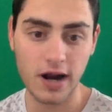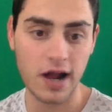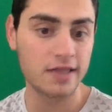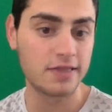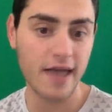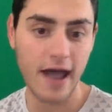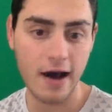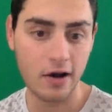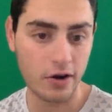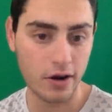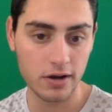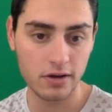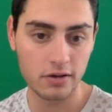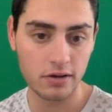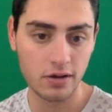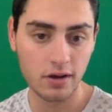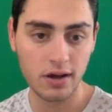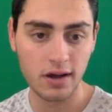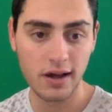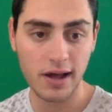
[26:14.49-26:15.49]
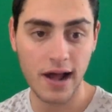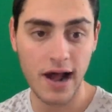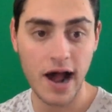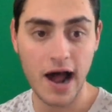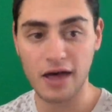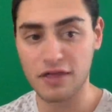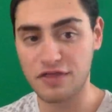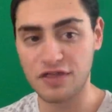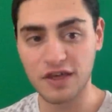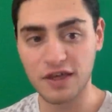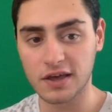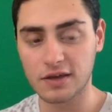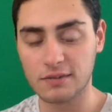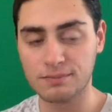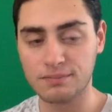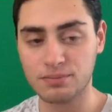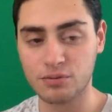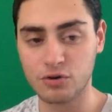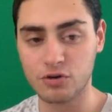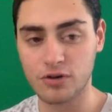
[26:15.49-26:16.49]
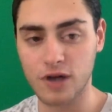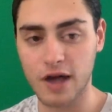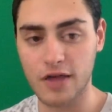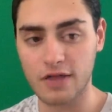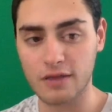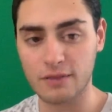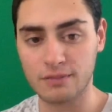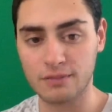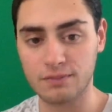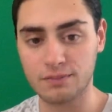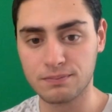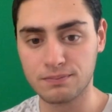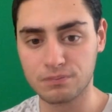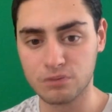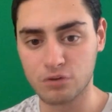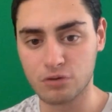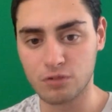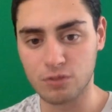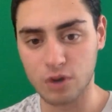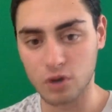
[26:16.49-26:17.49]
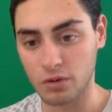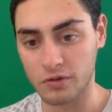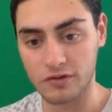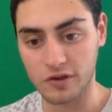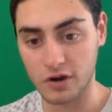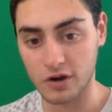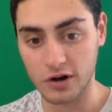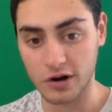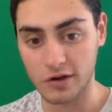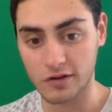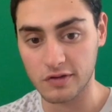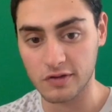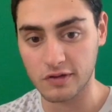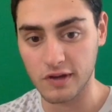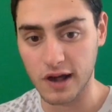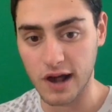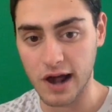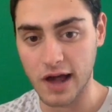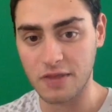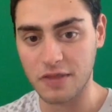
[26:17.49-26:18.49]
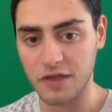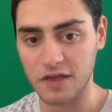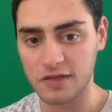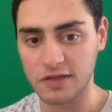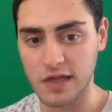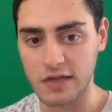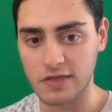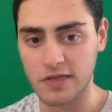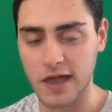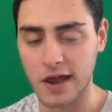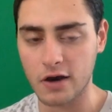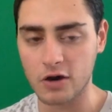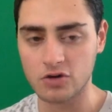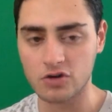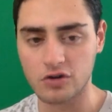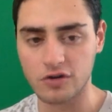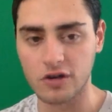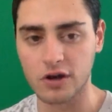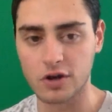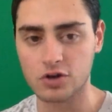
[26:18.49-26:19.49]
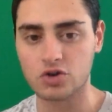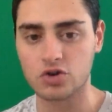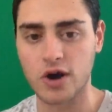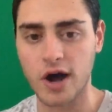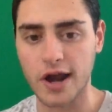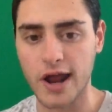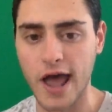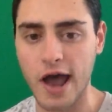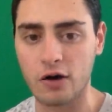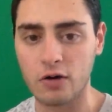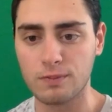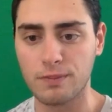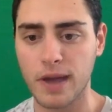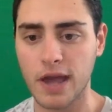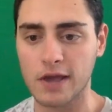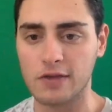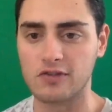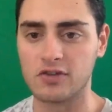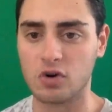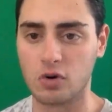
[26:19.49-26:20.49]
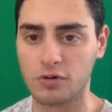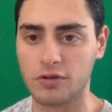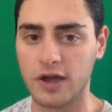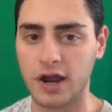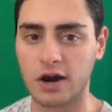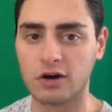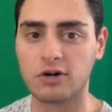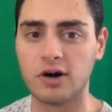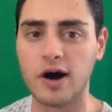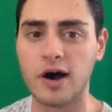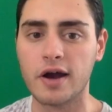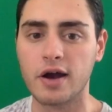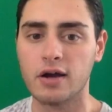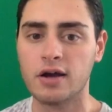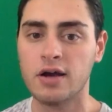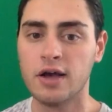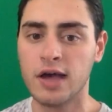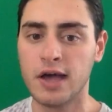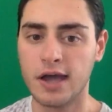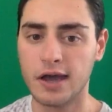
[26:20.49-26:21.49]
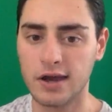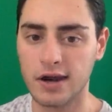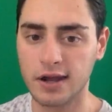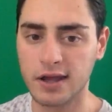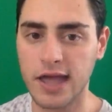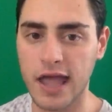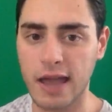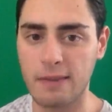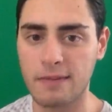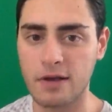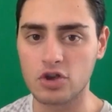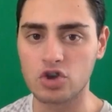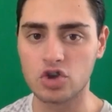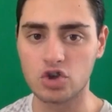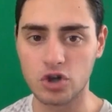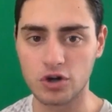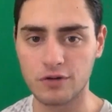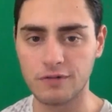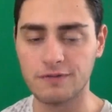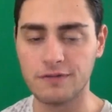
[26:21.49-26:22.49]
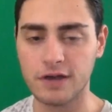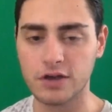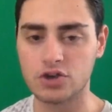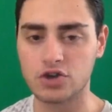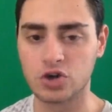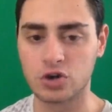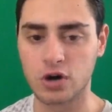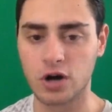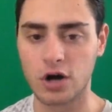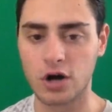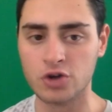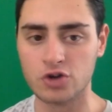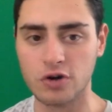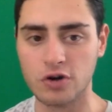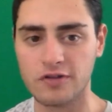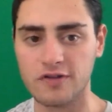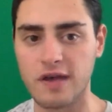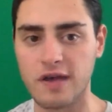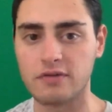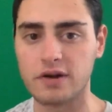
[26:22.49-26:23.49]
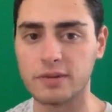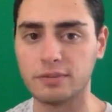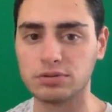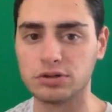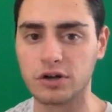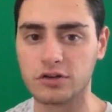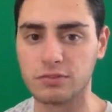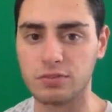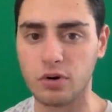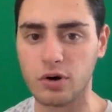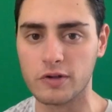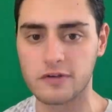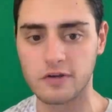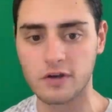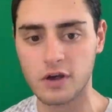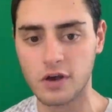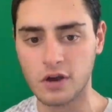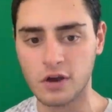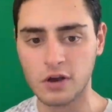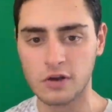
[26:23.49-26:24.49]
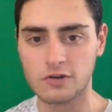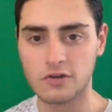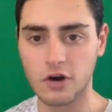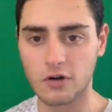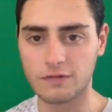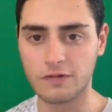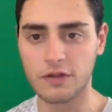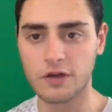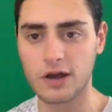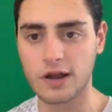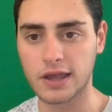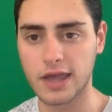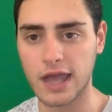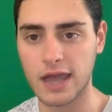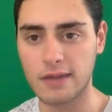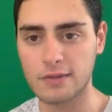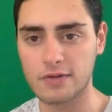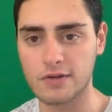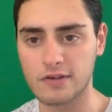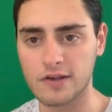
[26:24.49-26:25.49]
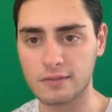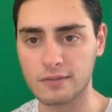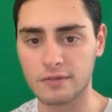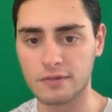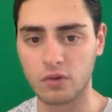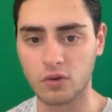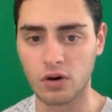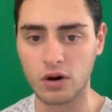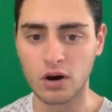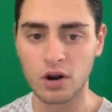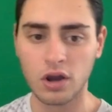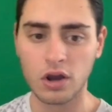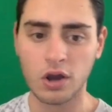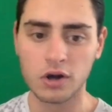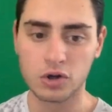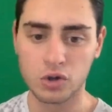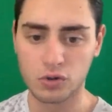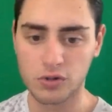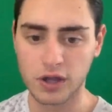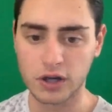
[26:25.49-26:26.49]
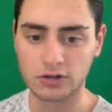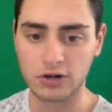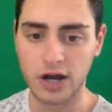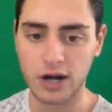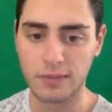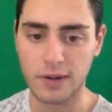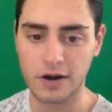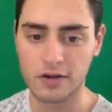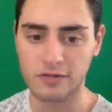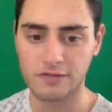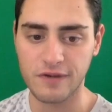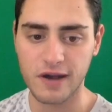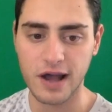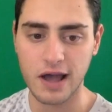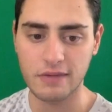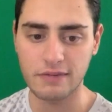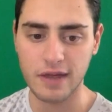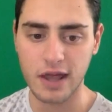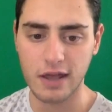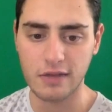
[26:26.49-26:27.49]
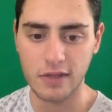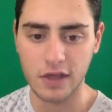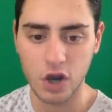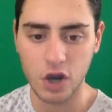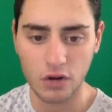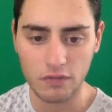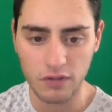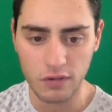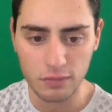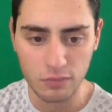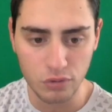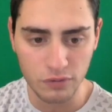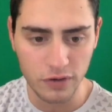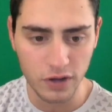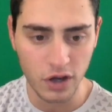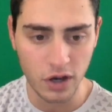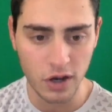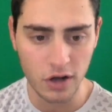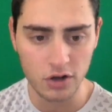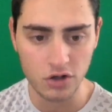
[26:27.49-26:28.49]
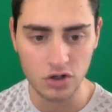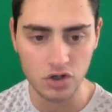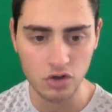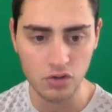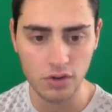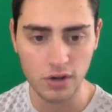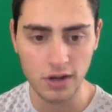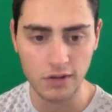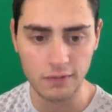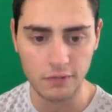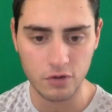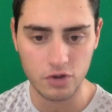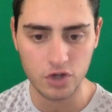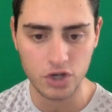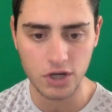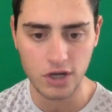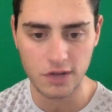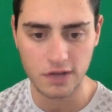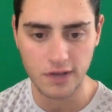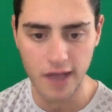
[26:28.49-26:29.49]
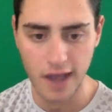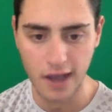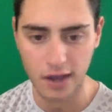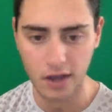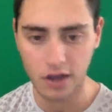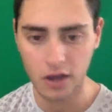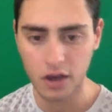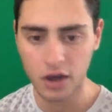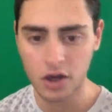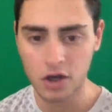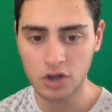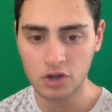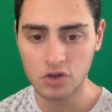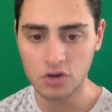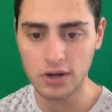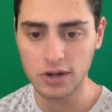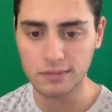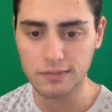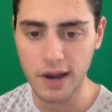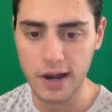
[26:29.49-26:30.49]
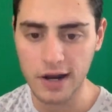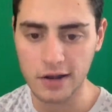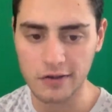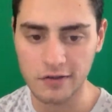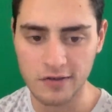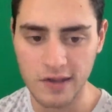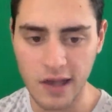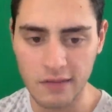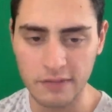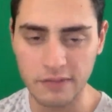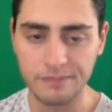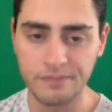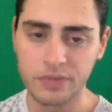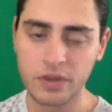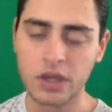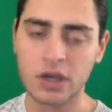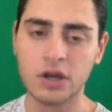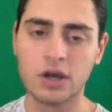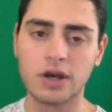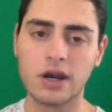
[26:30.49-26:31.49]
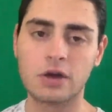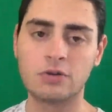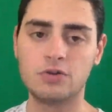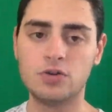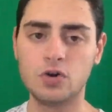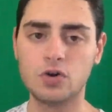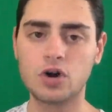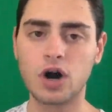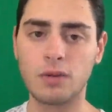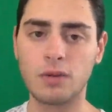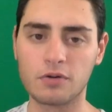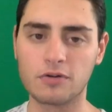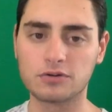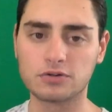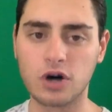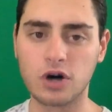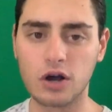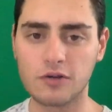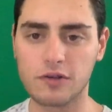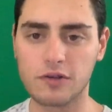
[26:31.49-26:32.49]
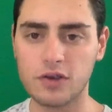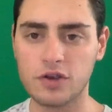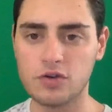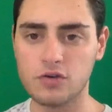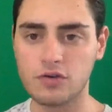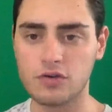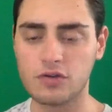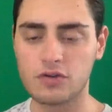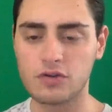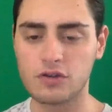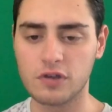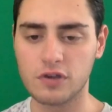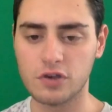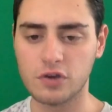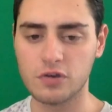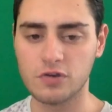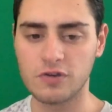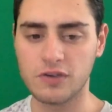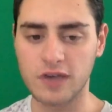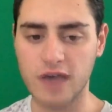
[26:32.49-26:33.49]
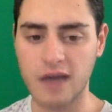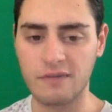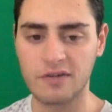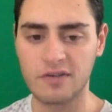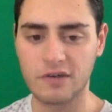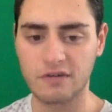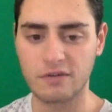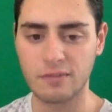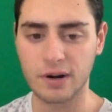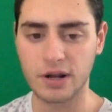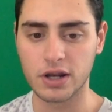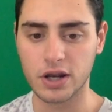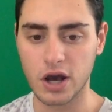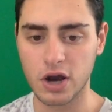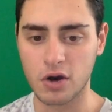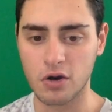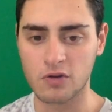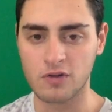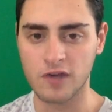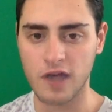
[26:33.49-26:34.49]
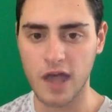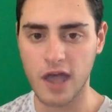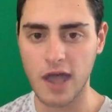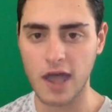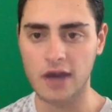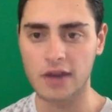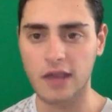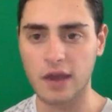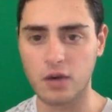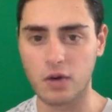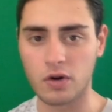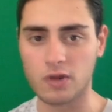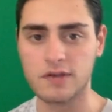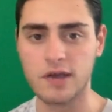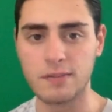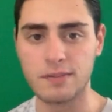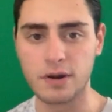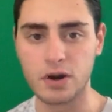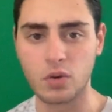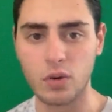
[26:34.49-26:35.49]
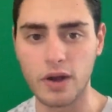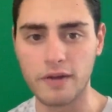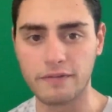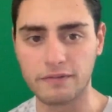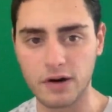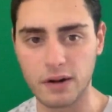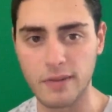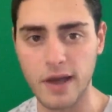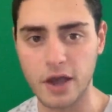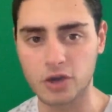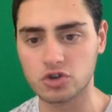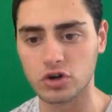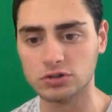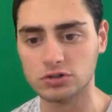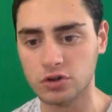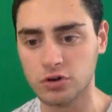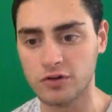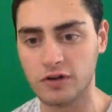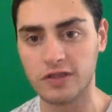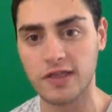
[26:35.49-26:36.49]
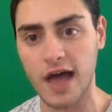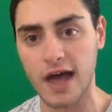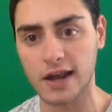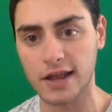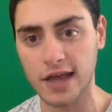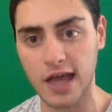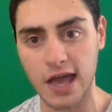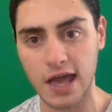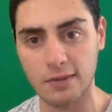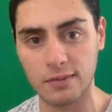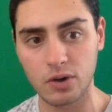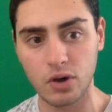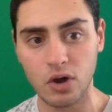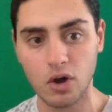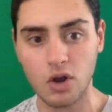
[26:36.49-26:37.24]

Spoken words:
I doubt it. I think Bruce Pearl is serious. I think that they are just going to try to outpace North Carolina in a game that should feature 170-plus points. So for that game, as I said before, North Carolina -5 and the over. Moving on, Duke and Virginia Tech. Duke at -7. Now, Duke almost lost to UCF, as everybody knows, and they were a tip-in away from actually losing that game.